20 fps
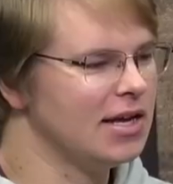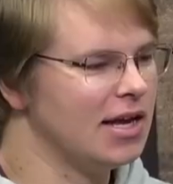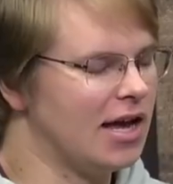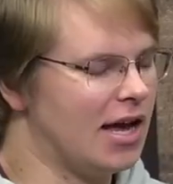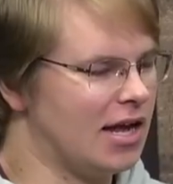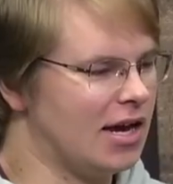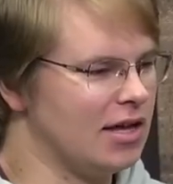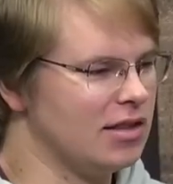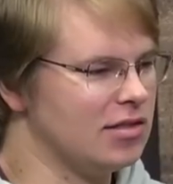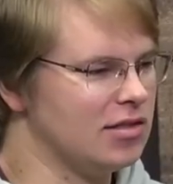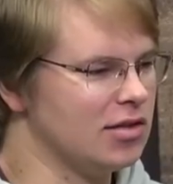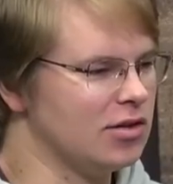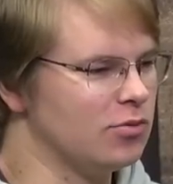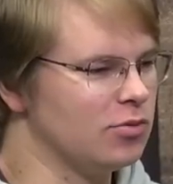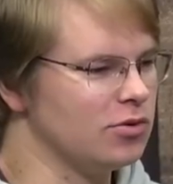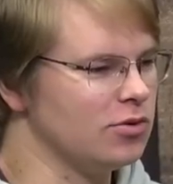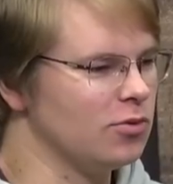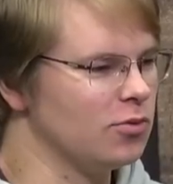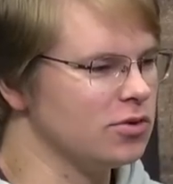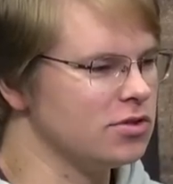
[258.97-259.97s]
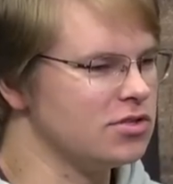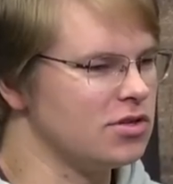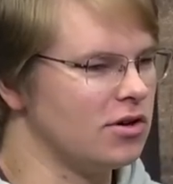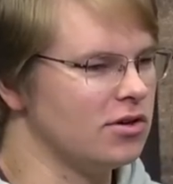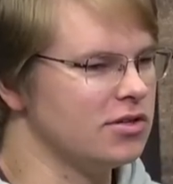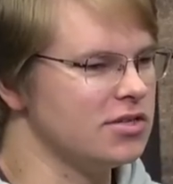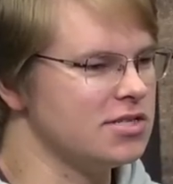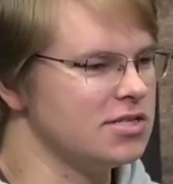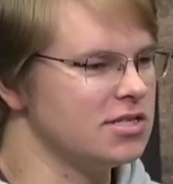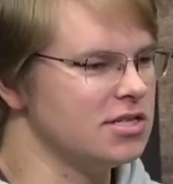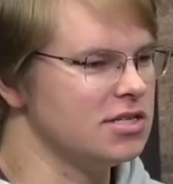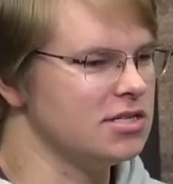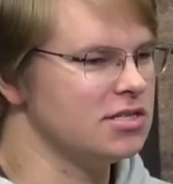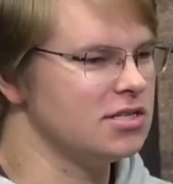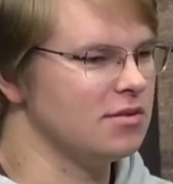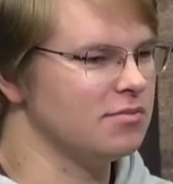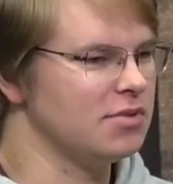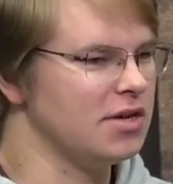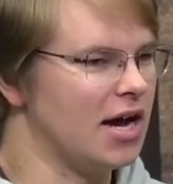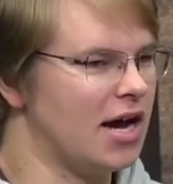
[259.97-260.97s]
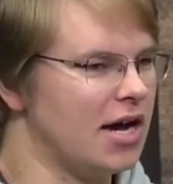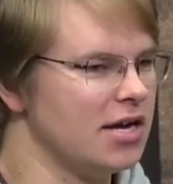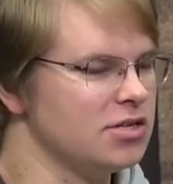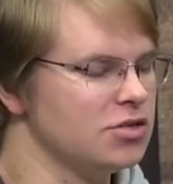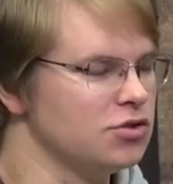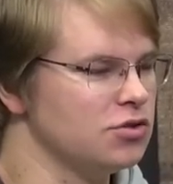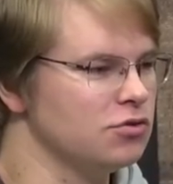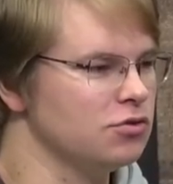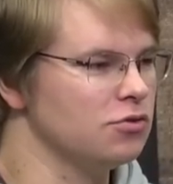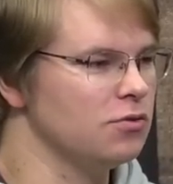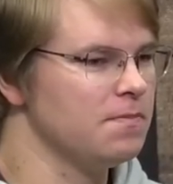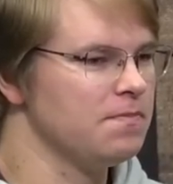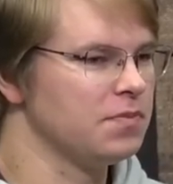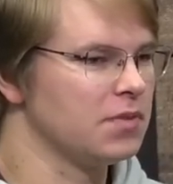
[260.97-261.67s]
I think we're starting to see some guys who